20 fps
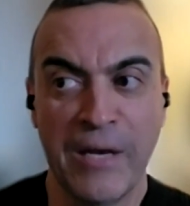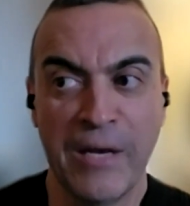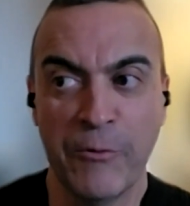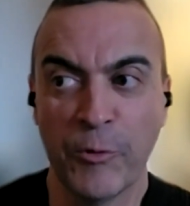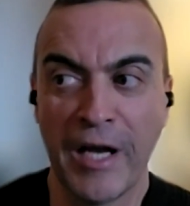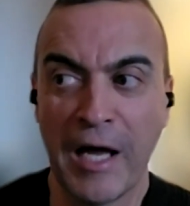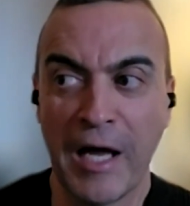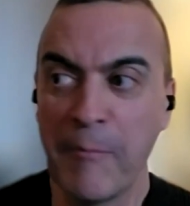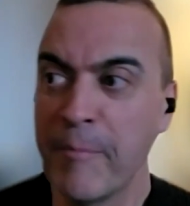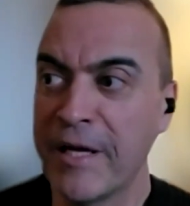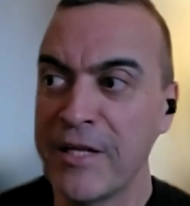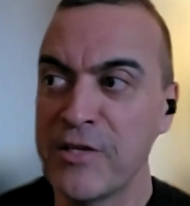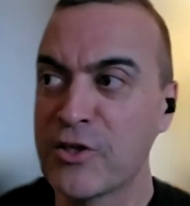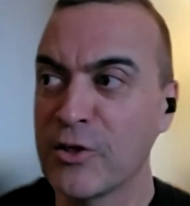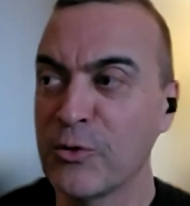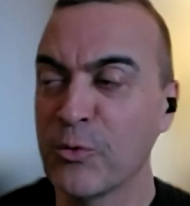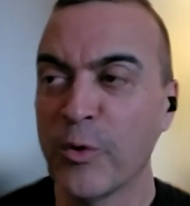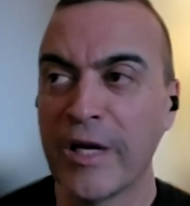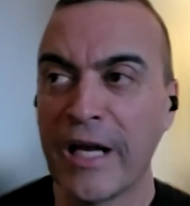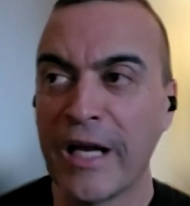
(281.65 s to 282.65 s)
And when I
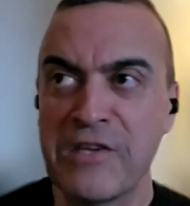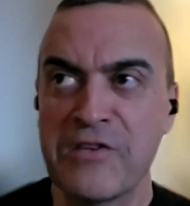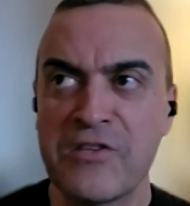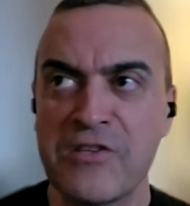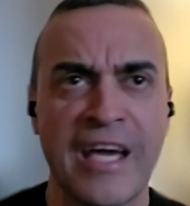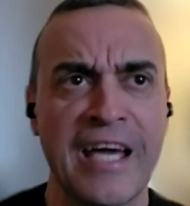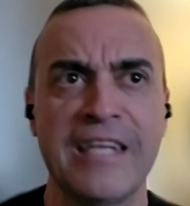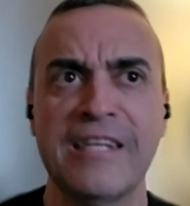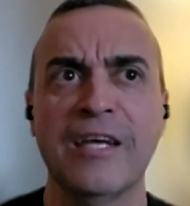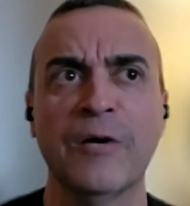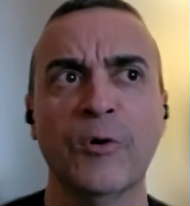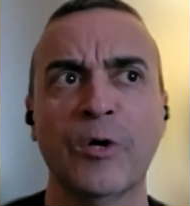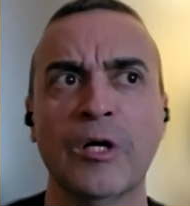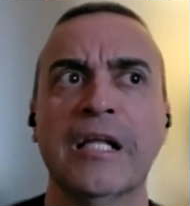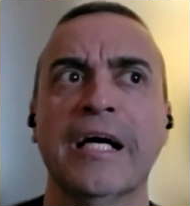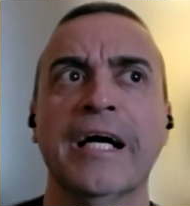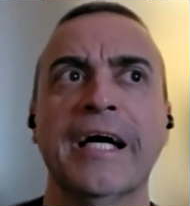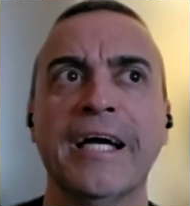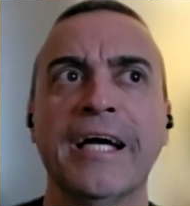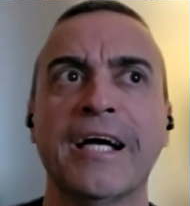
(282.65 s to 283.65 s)
mentioned what I said, they
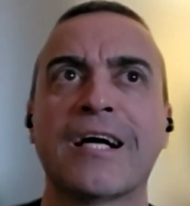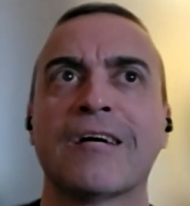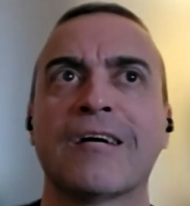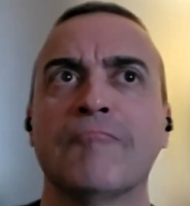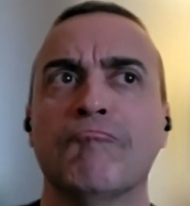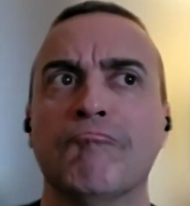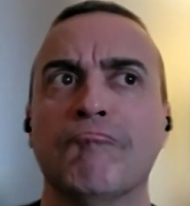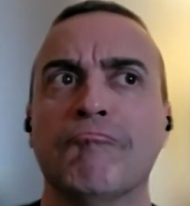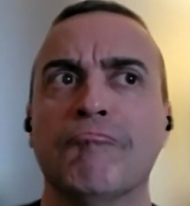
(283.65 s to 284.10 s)
were like,